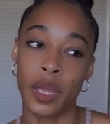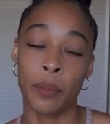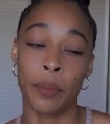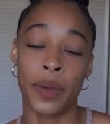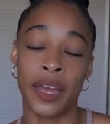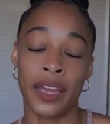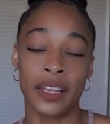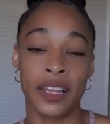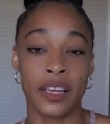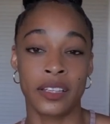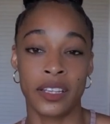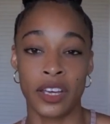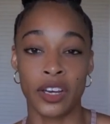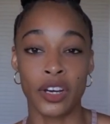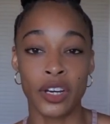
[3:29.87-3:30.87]
my leg
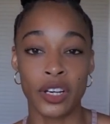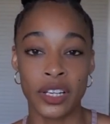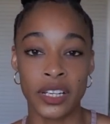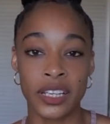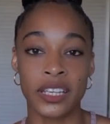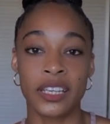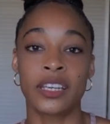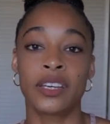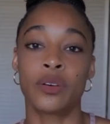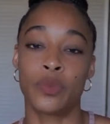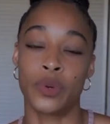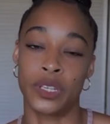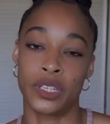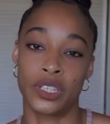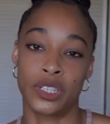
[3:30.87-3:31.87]
day early,
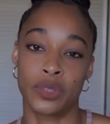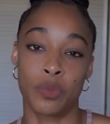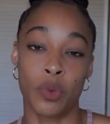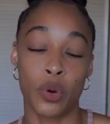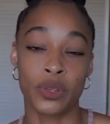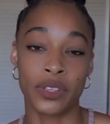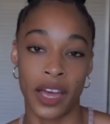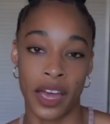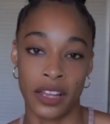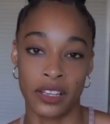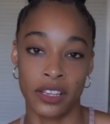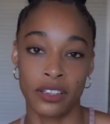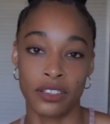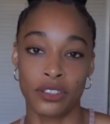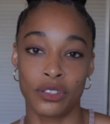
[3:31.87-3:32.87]
which most
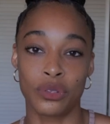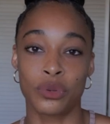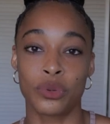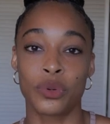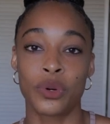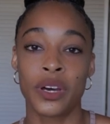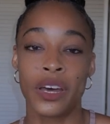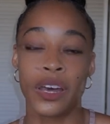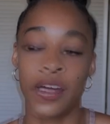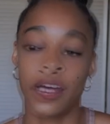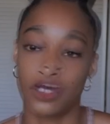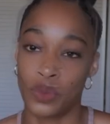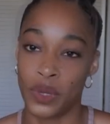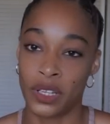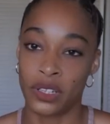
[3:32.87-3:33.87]
athletes do. What
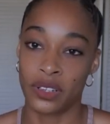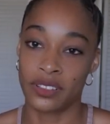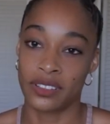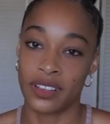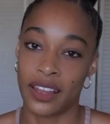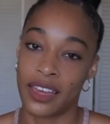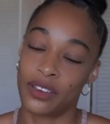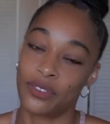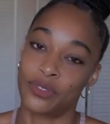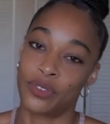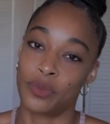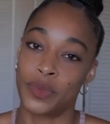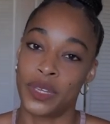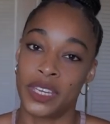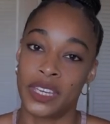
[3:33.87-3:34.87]
next week looks like for
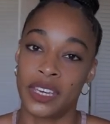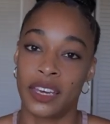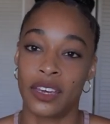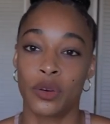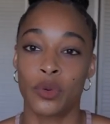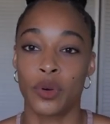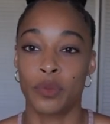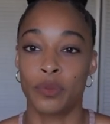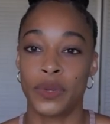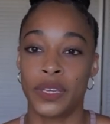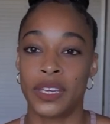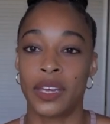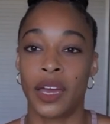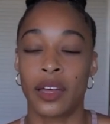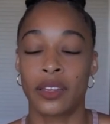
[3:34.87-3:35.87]
me, it will
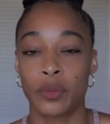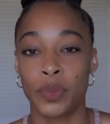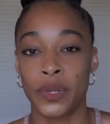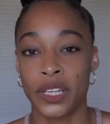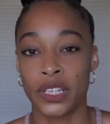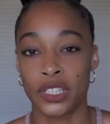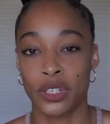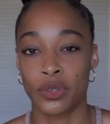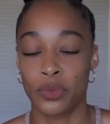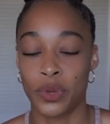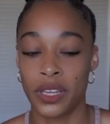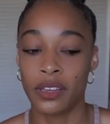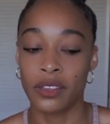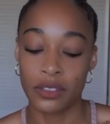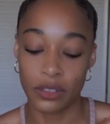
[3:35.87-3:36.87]
be a depletion
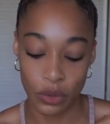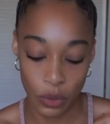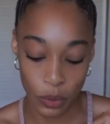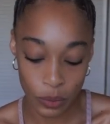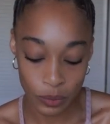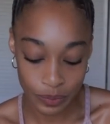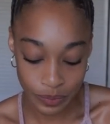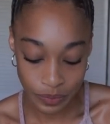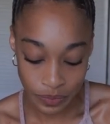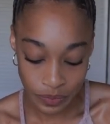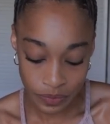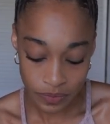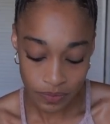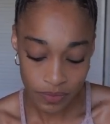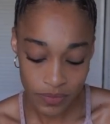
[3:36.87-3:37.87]
week. So
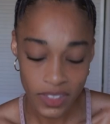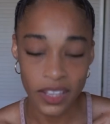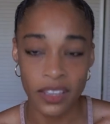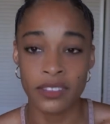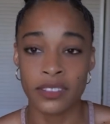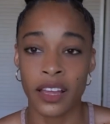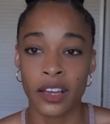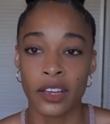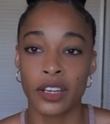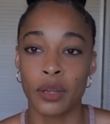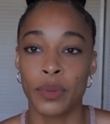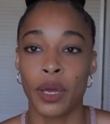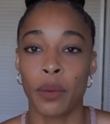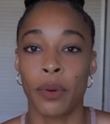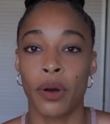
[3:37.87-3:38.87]
it's not gonna
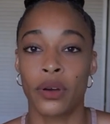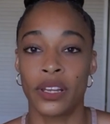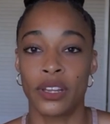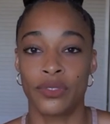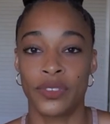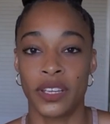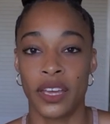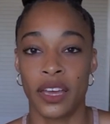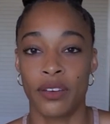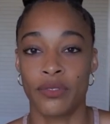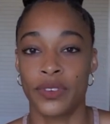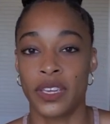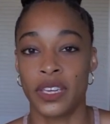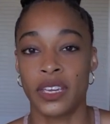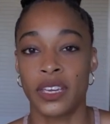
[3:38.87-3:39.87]
be about lifting
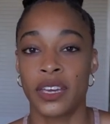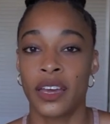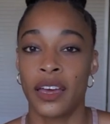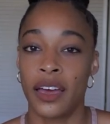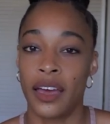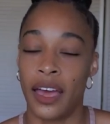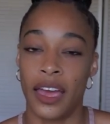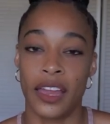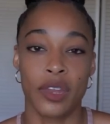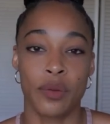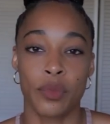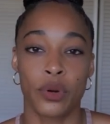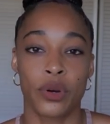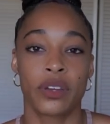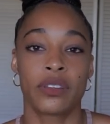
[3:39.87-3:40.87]
heavy
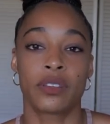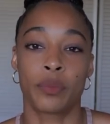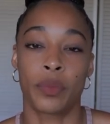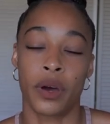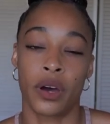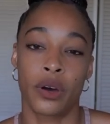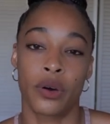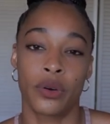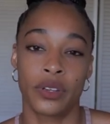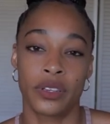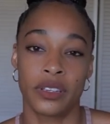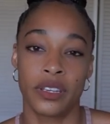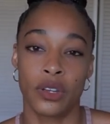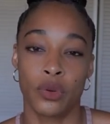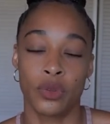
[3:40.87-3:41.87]
anymore. It's about,
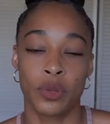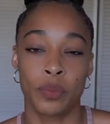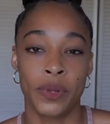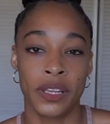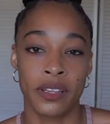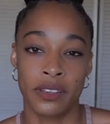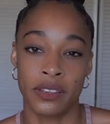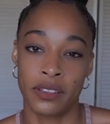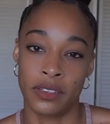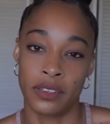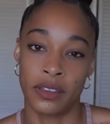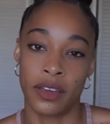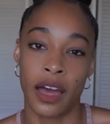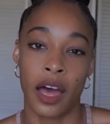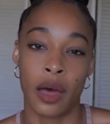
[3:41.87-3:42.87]
you know, depleting
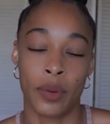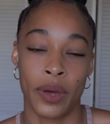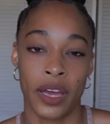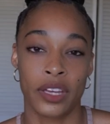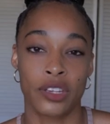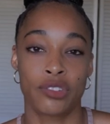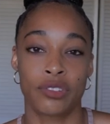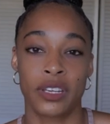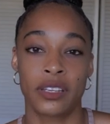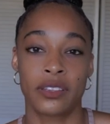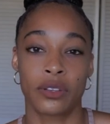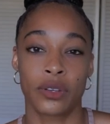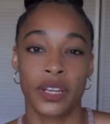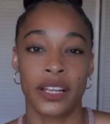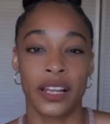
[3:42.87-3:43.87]
the carbohydrates
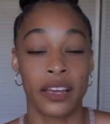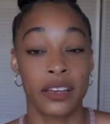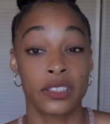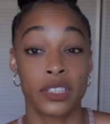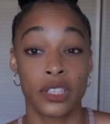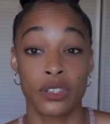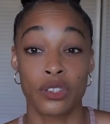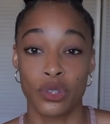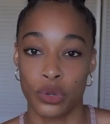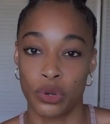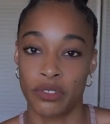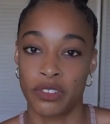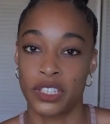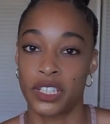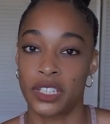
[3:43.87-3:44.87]
or the glycogen
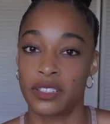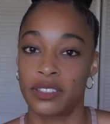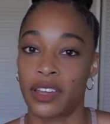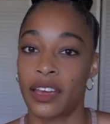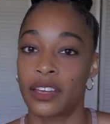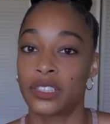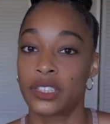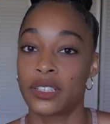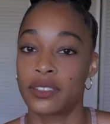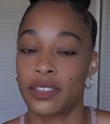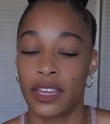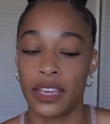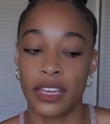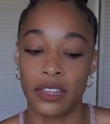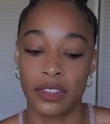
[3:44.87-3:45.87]
storages, I should
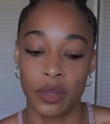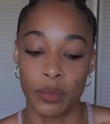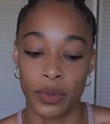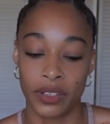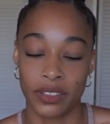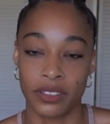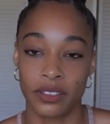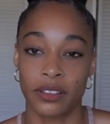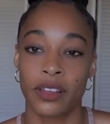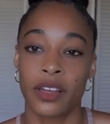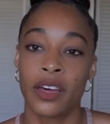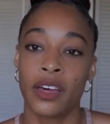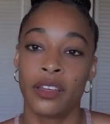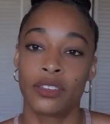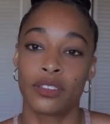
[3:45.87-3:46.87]
say, in the muscle.
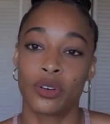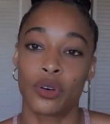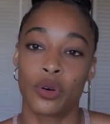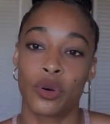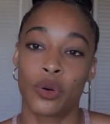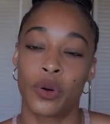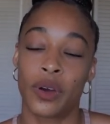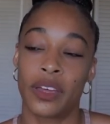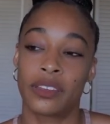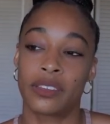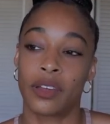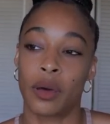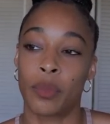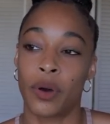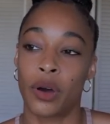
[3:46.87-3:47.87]
So it's
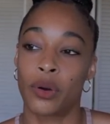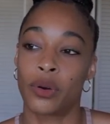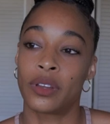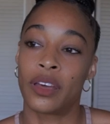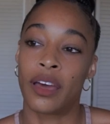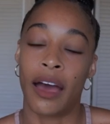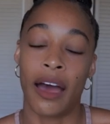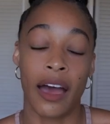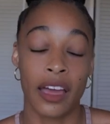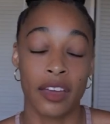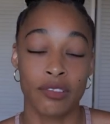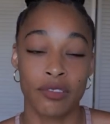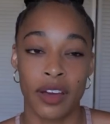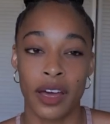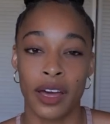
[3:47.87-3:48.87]
about high
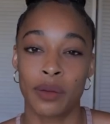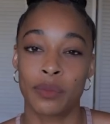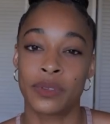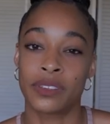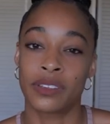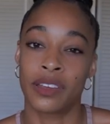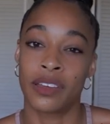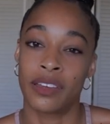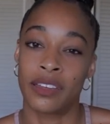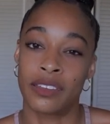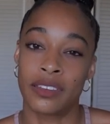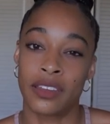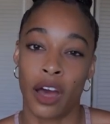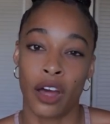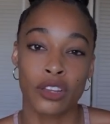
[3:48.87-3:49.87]
reps,
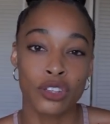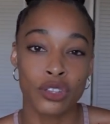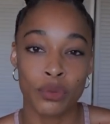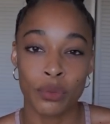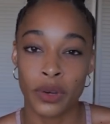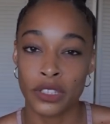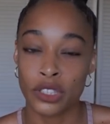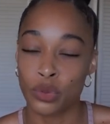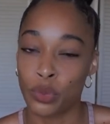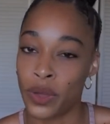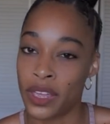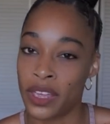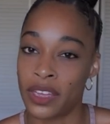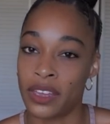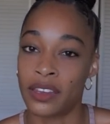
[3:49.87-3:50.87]
not too much
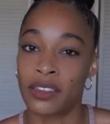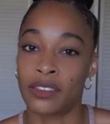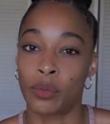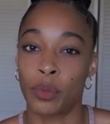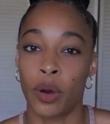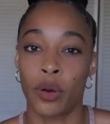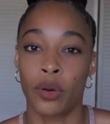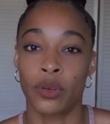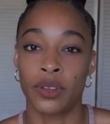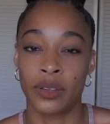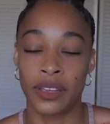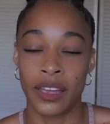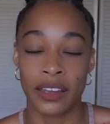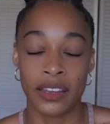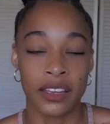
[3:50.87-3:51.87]
weight. It's about
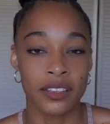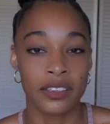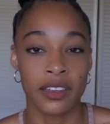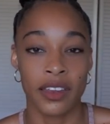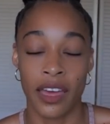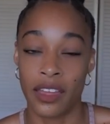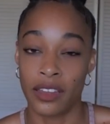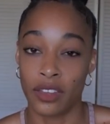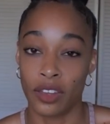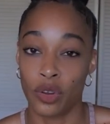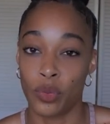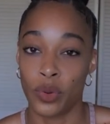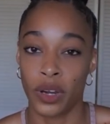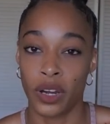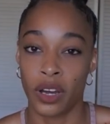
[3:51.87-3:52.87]
getting to the end of the
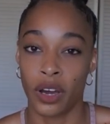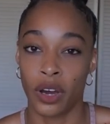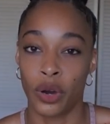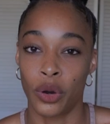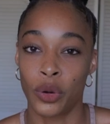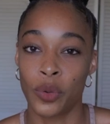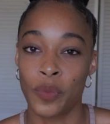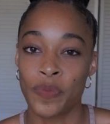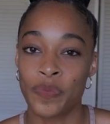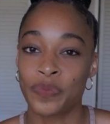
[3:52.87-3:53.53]
workout,